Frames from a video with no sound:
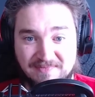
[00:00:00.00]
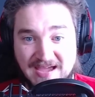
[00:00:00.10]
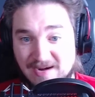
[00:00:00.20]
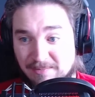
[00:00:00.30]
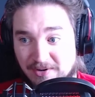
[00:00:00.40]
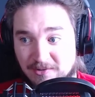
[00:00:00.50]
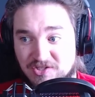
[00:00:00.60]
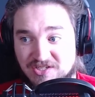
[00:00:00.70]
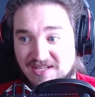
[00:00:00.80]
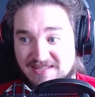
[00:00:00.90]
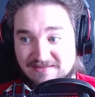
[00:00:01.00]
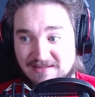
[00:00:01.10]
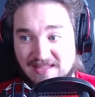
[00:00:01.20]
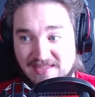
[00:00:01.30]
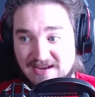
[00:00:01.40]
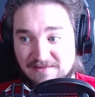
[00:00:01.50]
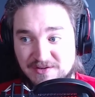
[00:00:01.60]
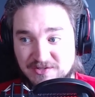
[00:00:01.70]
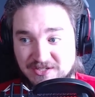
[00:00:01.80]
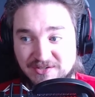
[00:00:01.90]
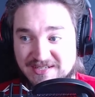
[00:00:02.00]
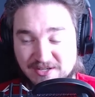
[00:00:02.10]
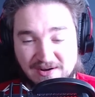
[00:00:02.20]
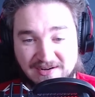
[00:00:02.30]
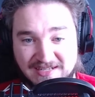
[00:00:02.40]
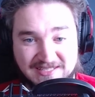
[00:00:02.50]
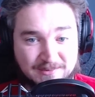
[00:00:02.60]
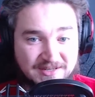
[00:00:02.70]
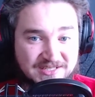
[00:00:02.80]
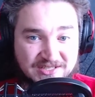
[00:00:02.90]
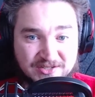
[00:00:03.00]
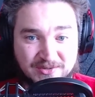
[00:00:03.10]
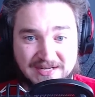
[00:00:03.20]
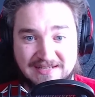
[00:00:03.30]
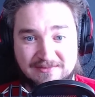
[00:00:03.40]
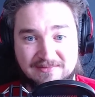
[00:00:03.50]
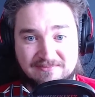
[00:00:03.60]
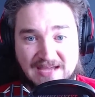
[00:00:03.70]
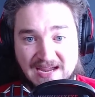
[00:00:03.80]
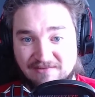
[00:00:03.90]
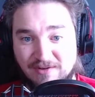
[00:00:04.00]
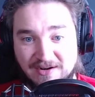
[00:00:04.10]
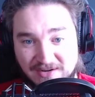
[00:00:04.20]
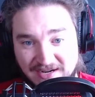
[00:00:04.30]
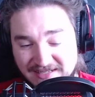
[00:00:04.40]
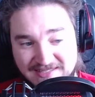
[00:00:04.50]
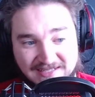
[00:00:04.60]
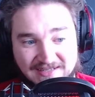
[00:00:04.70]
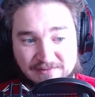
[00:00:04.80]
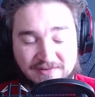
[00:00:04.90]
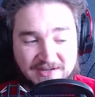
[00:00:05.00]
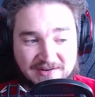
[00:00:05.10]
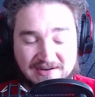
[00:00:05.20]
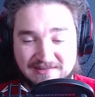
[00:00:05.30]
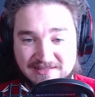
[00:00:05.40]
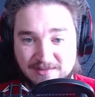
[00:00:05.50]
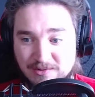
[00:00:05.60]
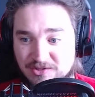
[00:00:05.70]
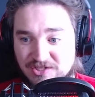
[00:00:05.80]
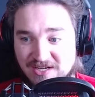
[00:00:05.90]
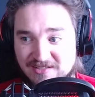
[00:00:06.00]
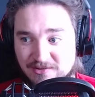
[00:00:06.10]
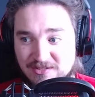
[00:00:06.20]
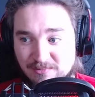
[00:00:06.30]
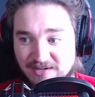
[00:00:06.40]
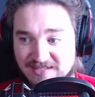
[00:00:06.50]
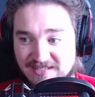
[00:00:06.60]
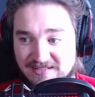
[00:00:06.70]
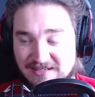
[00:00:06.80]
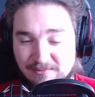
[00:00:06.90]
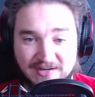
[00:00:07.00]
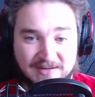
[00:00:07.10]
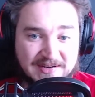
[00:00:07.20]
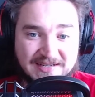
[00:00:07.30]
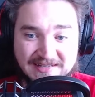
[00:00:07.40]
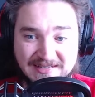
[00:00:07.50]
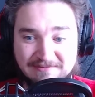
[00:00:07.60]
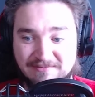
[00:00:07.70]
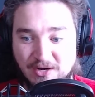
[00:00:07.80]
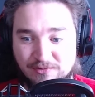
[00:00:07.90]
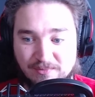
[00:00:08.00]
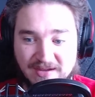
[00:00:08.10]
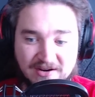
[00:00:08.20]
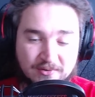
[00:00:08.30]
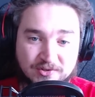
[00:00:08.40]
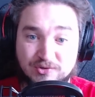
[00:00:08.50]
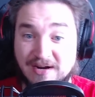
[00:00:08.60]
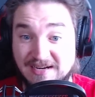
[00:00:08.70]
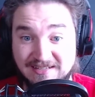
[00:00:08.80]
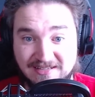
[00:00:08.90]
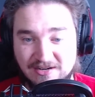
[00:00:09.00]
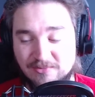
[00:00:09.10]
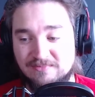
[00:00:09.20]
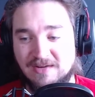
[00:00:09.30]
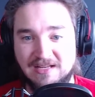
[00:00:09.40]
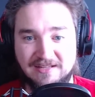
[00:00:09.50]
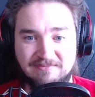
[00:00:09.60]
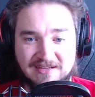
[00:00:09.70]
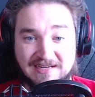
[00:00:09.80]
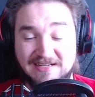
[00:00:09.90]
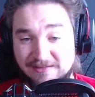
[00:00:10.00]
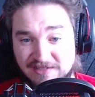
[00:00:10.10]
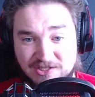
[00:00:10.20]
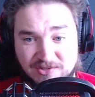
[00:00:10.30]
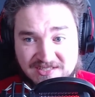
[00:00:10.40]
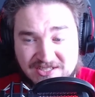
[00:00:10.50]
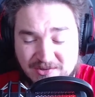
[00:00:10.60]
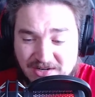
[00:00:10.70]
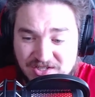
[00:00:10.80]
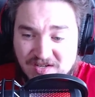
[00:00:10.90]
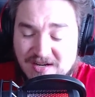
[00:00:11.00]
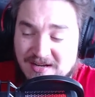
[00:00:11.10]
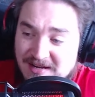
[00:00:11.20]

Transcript: that approach, and then if you still need to go out and get someone, you do it at final cuts and figure out someone who shakes loose and bring him in and go from there, or trade, a la the Andy Lee retrade situation